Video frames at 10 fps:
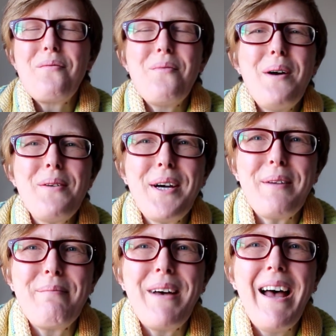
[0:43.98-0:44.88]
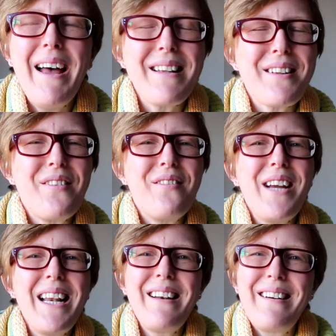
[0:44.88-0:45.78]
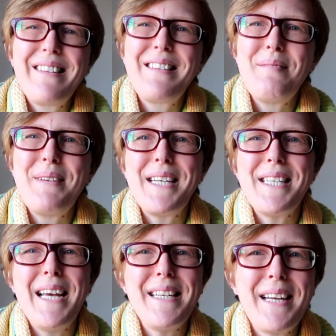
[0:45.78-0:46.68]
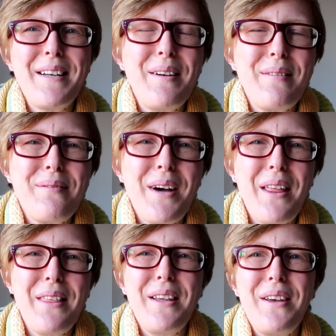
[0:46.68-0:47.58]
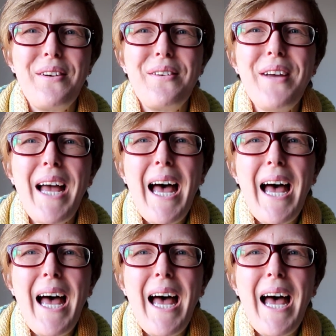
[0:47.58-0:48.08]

Welcome! It's really nice to be chatting with you